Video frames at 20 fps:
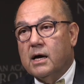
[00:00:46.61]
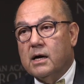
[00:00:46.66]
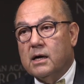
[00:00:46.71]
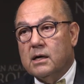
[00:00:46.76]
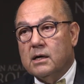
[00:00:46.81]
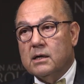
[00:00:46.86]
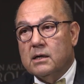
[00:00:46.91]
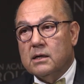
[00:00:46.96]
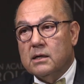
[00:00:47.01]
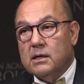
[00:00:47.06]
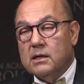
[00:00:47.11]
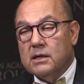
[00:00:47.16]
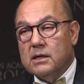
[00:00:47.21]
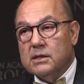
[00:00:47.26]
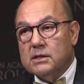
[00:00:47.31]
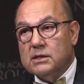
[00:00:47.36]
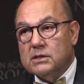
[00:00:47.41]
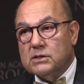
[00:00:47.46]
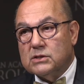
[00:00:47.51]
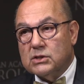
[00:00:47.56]

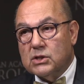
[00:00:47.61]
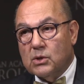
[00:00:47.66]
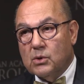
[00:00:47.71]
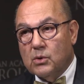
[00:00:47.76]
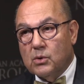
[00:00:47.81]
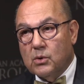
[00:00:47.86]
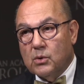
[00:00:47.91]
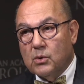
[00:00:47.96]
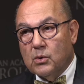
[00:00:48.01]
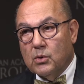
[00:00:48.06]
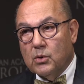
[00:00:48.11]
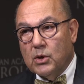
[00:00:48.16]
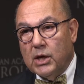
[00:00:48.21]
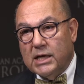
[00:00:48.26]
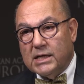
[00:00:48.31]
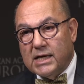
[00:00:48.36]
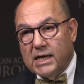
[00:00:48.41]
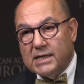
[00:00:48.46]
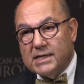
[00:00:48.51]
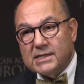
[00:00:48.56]
Uh, so
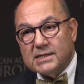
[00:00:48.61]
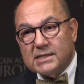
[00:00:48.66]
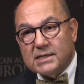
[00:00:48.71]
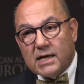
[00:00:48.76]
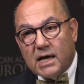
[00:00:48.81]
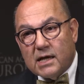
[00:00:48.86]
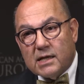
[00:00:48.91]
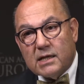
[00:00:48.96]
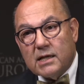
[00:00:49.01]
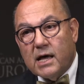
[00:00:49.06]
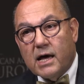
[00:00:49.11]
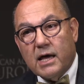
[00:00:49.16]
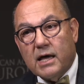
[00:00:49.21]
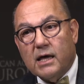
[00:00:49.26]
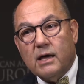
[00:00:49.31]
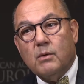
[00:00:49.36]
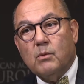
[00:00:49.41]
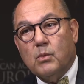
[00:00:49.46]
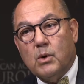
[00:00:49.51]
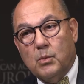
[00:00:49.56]
it, it is not
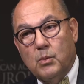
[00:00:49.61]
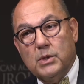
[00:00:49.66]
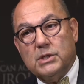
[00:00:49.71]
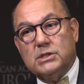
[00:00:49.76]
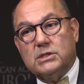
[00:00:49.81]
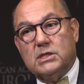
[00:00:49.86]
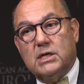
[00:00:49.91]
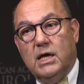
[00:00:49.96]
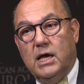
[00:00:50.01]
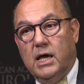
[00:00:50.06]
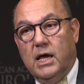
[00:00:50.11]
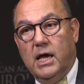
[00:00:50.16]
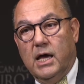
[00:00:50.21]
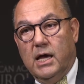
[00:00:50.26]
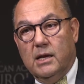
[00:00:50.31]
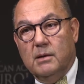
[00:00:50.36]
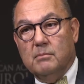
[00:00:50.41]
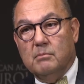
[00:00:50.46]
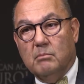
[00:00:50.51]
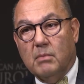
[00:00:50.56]
like what we see
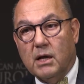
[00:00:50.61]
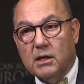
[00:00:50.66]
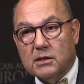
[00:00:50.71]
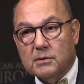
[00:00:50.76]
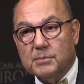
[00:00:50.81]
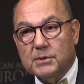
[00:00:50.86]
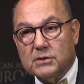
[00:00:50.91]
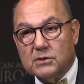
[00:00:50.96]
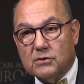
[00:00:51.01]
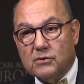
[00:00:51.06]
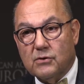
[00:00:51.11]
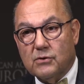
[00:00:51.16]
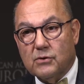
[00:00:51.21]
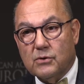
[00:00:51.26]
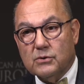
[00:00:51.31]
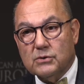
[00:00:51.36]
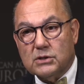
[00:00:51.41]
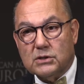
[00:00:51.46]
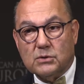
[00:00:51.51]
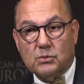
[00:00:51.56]
in multiple
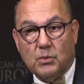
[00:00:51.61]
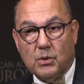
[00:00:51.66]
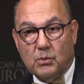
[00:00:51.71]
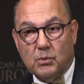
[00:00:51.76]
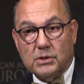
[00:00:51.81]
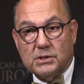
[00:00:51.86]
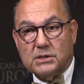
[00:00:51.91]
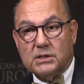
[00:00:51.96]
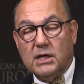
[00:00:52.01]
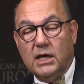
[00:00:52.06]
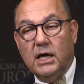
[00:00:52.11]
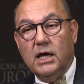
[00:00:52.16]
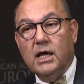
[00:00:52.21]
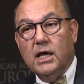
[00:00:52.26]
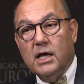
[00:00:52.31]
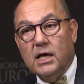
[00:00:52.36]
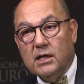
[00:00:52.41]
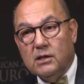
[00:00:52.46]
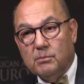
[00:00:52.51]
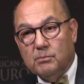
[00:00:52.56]
sclerosis, where we see
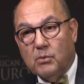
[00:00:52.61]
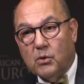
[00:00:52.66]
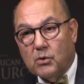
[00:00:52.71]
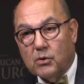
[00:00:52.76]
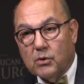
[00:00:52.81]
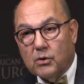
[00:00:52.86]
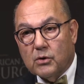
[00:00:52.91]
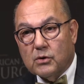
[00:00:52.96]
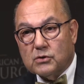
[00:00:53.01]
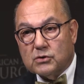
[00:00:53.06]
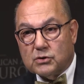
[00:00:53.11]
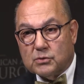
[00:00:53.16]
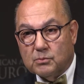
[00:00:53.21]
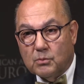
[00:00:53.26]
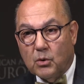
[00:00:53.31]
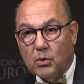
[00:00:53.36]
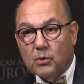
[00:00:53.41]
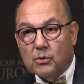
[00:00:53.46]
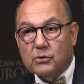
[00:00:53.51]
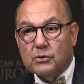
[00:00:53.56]
more
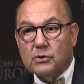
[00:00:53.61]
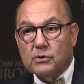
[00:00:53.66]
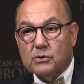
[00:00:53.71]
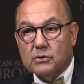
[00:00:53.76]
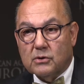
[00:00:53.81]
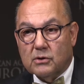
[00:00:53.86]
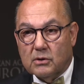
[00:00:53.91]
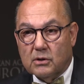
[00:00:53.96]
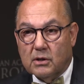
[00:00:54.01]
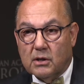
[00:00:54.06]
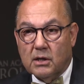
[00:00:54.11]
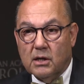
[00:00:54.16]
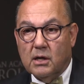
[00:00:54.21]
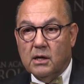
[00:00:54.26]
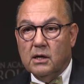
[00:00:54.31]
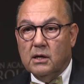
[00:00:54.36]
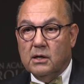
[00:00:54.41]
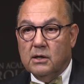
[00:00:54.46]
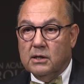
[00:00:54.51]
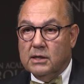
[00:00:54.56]
smaller
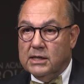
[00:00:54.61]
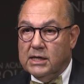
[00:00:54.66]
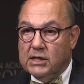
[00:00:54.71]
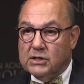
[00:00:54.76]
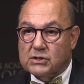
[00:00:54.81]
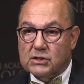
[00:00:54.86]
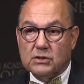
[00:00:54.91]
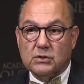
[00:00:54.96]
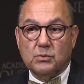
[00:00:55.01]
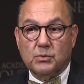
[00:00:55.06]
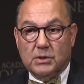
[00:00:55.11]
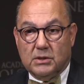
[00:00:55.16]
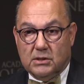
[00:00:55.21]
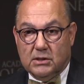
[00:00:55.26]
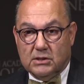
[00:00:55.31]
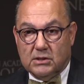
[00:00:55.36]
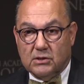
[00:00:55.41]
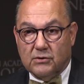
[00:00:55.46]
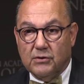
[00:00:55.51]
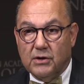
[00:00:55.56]
uh, lesions with
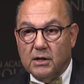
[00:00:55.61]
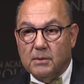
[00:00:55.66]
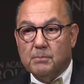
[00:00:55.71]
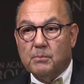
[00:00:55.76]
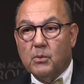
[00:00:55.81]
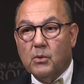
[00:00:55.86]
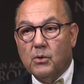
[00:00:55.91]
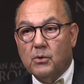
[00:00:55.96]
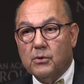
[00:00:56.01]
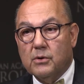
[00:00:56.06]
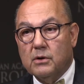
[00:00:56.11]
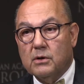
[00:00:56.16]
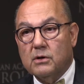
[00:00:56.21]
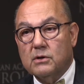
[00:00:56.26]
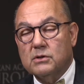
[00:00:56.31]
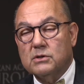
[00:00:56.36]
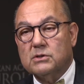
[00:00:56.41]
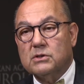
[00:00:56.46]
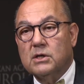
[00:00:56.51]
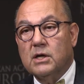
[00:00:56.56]
discrete
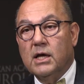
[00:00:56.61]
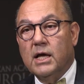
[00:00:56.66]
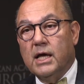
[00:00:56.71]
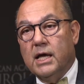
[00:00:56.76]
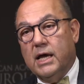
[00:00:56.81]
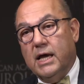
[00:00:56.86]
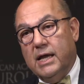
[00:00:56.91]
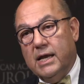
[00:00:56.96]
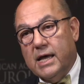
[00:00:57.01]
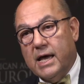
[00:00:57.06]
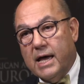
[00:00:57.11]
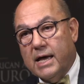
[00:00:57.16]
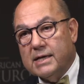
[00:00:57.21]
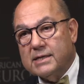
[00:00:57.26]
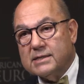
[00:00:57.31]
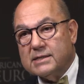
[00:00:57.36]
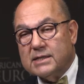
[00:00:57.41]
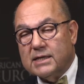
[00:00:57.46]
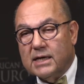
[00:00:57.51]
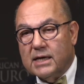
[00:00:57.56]
borders,
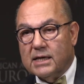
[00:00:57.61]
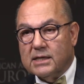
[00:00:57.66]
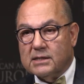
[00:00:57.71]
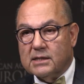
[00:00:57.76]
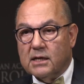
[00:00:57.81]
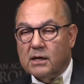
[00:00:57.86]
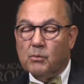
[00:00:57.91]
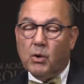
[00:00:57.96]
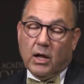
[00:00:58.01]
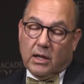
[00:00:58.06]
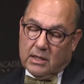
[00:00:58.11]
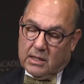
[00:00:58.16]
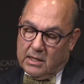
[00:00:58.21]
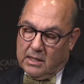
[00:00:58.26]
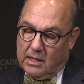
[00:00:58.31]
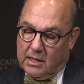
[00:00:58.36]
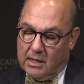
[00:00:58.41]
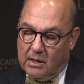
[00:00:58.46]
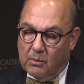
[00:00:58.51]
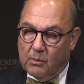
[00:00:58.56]
enhancing, and well,
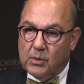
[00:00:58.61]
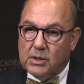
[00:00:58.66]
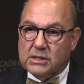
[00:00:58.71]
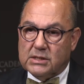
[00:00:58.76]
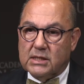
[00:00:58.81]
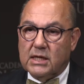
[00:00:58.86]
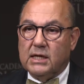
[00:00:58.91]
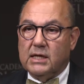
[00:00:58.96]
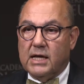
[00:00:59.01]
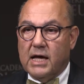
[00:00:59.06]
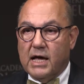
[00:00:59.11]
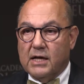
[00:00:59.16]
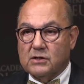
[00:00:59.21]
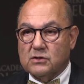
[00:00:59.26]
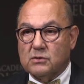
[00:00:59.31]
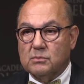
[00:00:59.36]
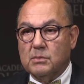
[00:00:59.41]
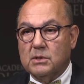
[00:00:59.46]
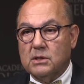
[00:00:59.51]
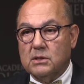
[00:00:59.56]
we see
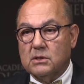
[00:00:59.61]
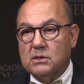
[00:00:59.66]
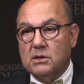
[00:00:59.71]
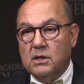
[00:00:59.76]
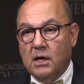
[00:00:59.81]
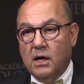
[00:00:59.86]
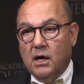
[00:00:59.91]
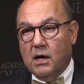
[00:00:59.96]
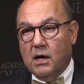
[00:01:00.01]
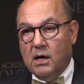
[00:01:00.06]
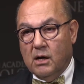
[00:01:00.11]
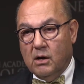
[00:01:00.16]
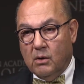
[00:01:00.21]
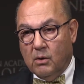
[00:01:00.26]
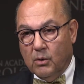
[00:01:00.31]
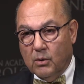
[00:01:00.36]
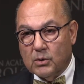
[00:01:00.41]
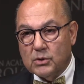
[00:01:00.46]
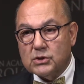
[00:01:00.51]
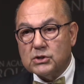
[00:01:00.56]
enhancement uh,
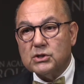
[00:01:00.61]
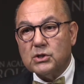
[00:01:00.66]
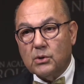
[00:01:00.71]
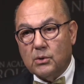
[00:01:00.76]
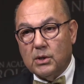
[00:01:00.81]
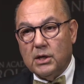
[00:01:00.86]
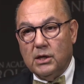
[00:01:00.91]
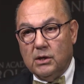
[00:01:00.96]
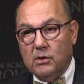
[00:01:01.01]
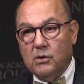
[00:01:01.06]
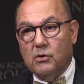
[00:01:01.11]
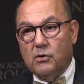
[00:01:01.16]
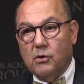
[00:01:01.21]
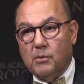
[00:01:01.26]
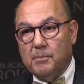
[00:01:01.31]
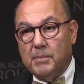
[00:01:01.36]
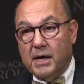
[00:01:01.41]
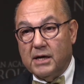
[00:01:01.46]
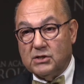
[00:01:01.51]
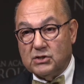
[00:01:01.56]
also in
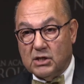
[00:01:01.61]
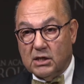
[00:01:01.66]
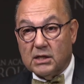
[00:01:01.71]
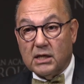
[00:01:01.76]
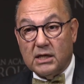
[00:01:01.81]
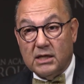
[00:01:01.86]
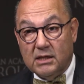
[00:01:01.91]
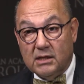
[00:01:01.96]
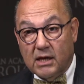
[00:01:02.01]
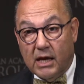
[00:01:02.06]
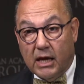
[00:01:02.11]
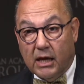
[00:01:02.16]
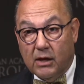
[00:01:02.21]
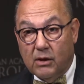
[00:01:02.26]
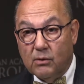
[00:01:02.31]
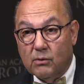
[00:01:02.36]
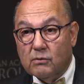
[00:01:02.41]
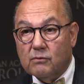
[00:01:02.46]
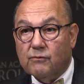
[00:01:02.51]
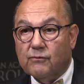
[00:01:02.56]
neuro-Behçet in the
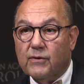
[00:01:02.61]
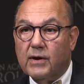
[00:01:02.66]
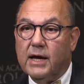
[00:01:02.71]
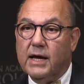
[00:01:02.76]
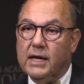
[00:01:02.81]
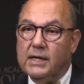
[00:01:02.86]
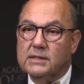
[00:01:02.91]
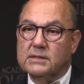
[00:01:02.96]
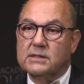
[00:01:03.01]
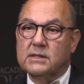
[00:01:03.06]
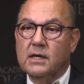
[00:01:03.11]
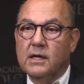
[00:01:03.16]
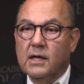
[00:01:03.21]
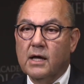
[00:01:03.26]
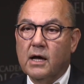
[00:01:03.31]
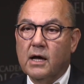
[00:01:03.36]
acute phase.